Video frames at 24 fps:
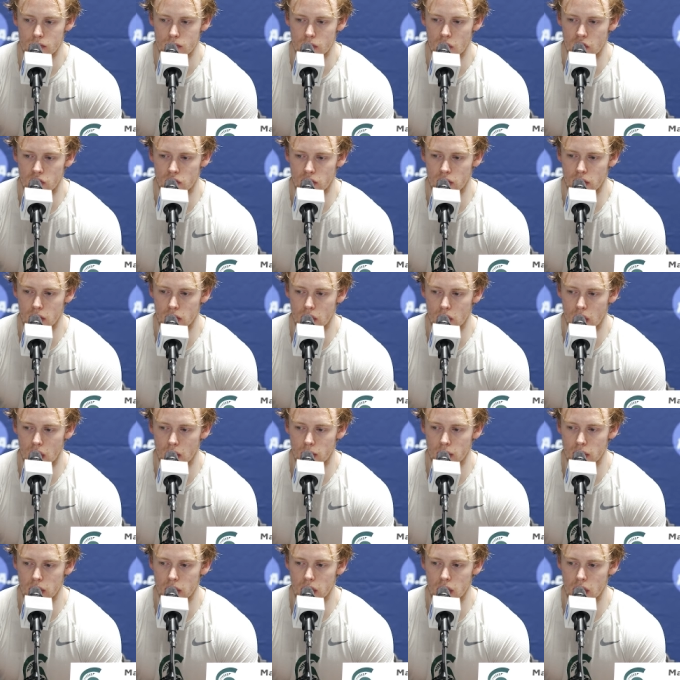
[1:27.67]
this year,
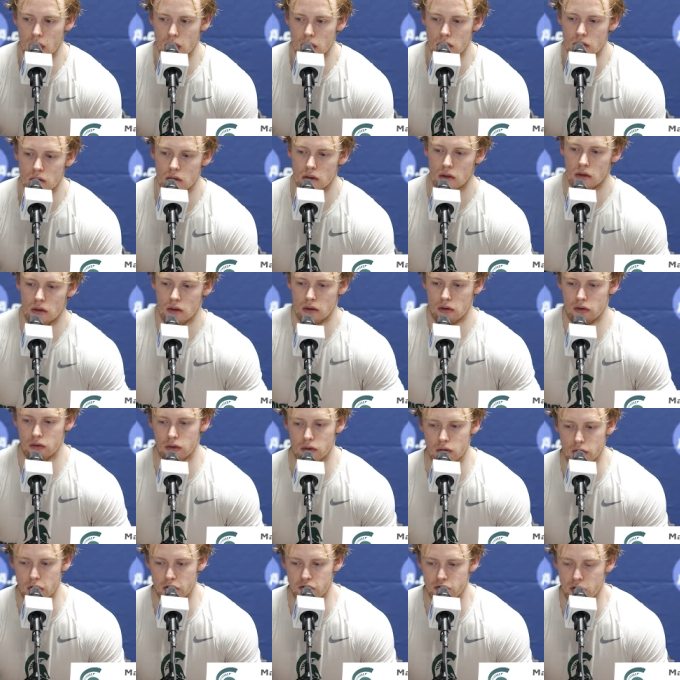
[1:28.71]
able to do a
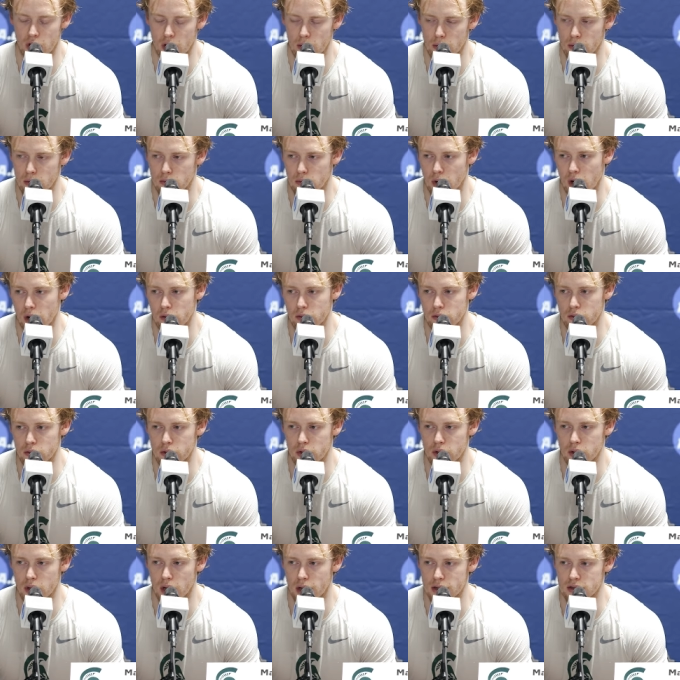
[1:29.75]
great job in the
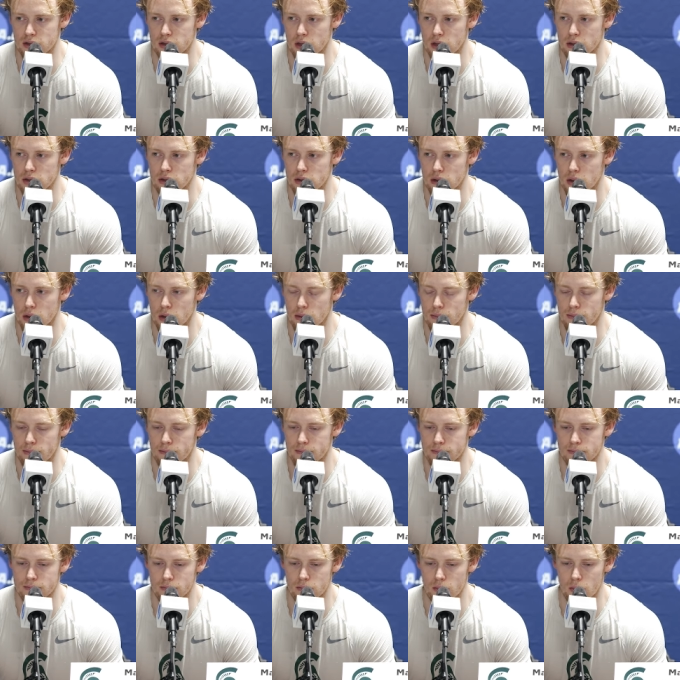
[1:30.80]
rivalry in that sense.
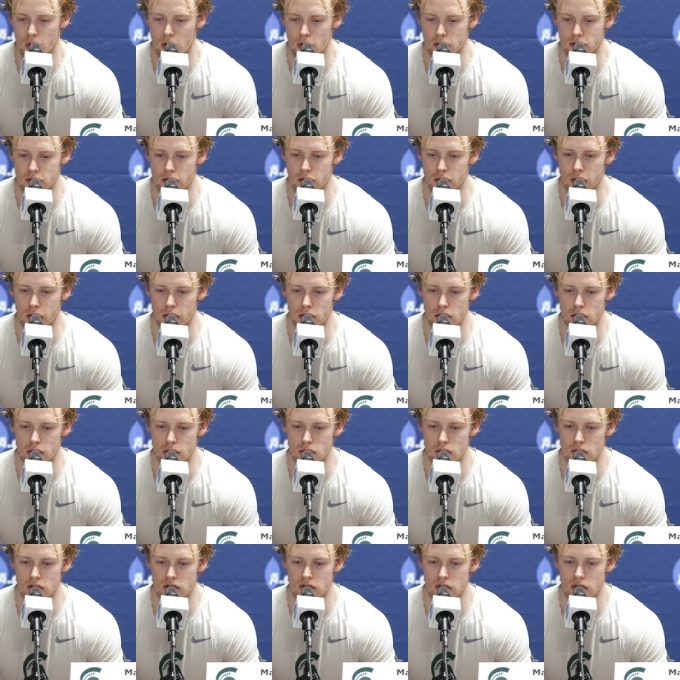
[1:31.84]
You know, it's a great
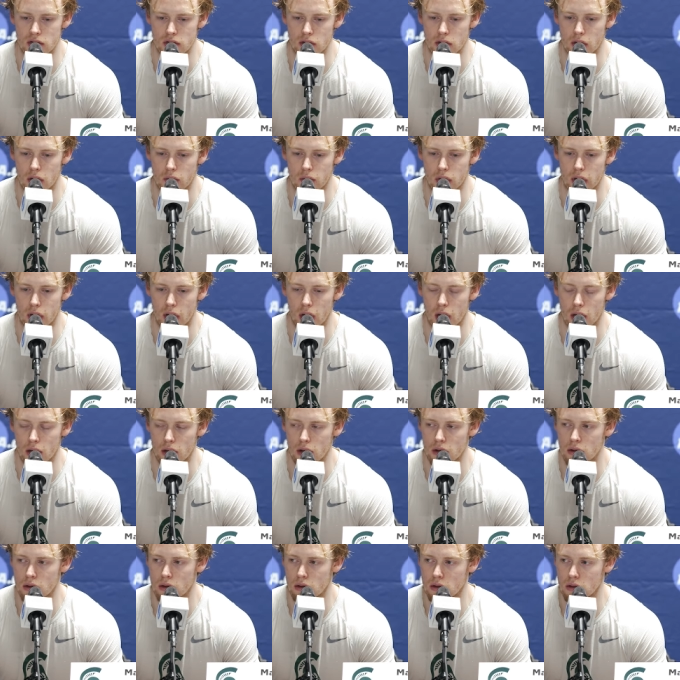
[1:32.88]
season that we had,
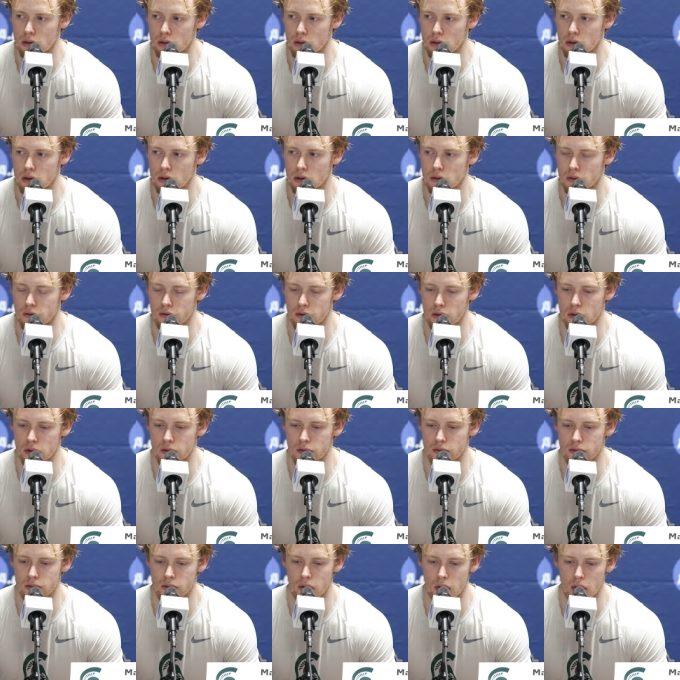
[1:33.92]
full
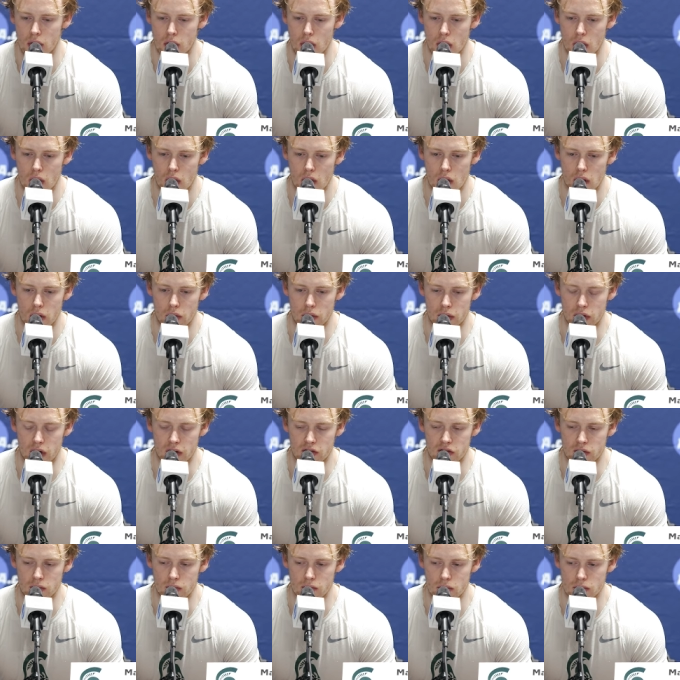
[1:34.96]
of, you know, we
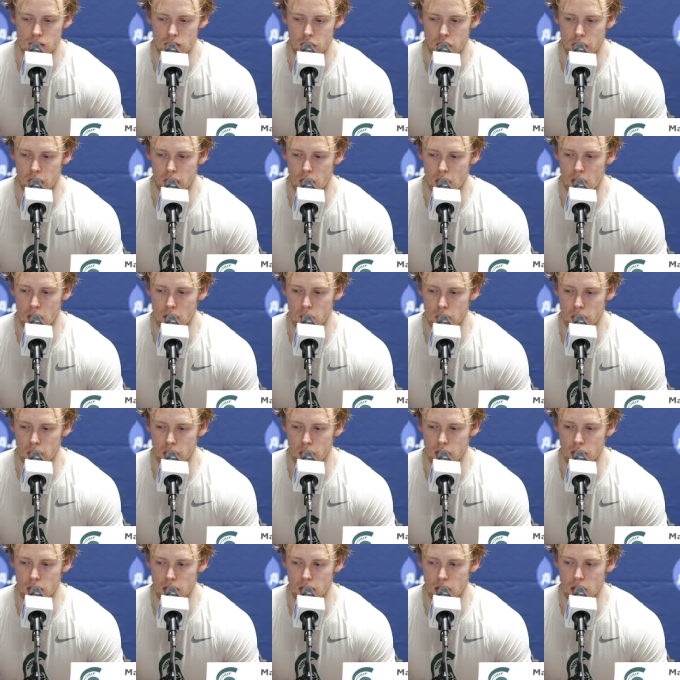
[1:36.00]
got some great
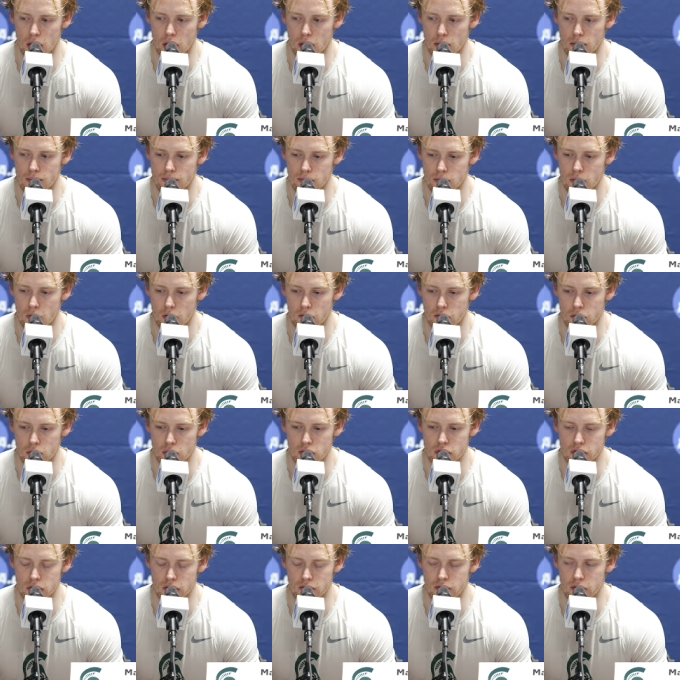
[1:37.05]
hardware, and
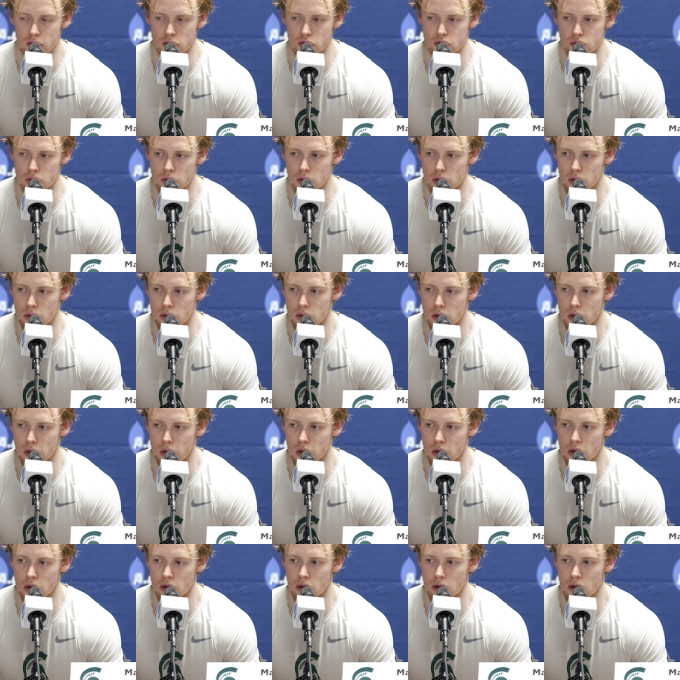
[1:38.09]
unfortunately fell short
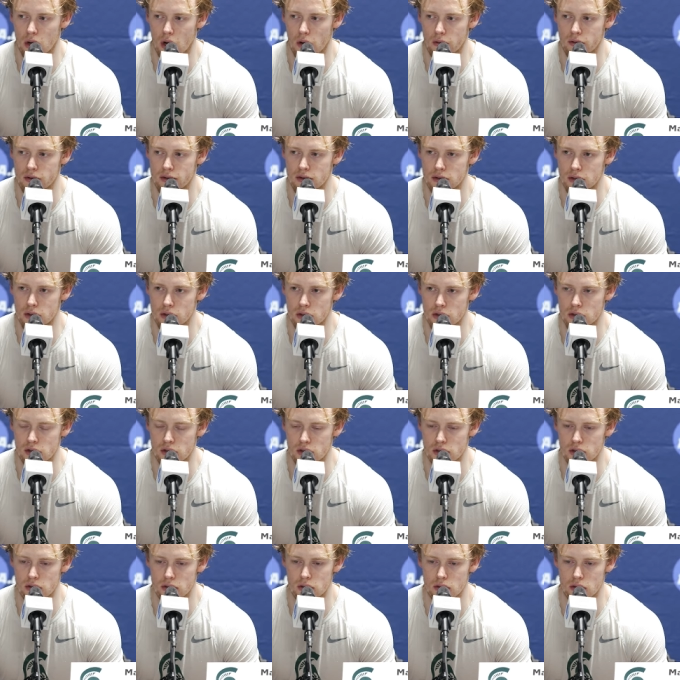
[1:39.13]
here. Obviously, this
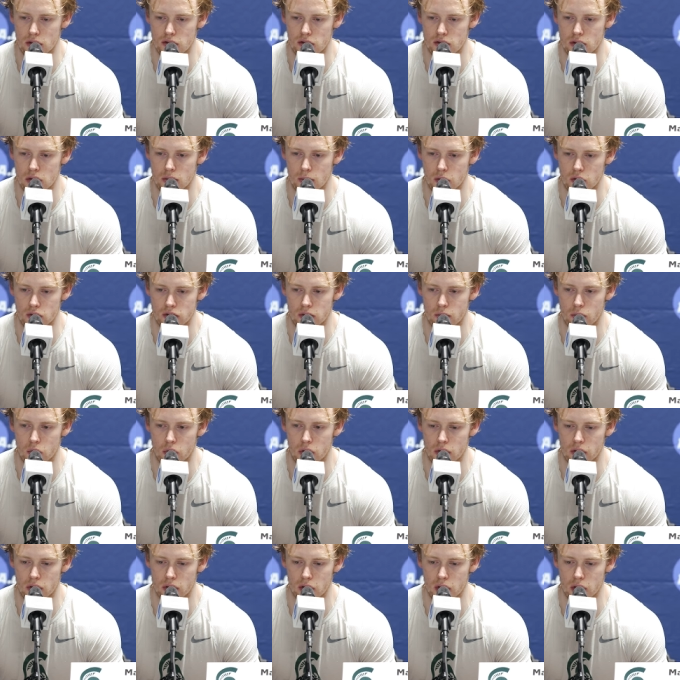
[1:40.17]
is the most
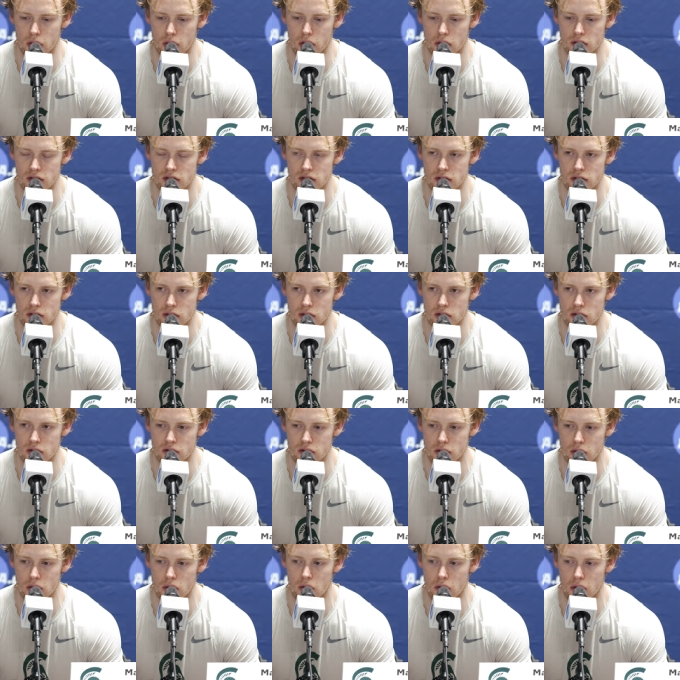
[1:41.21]
important thing in our season. This
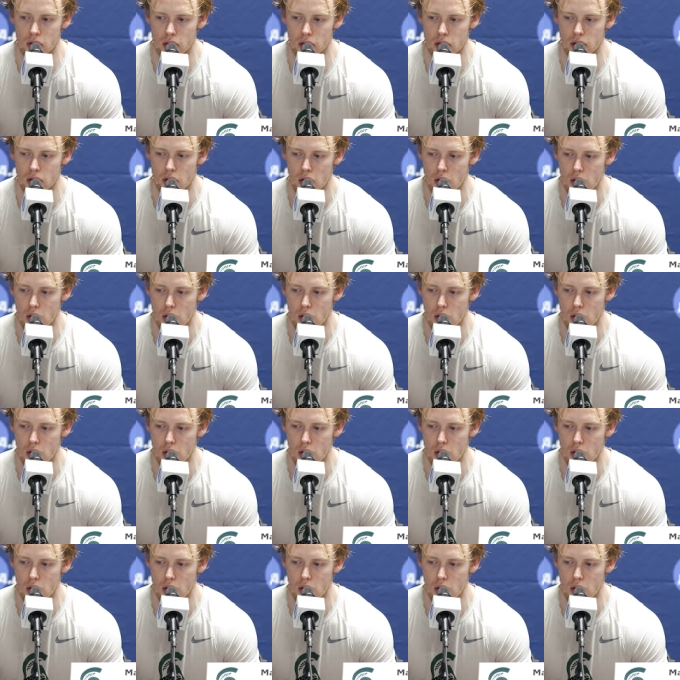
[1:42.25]
is the goal that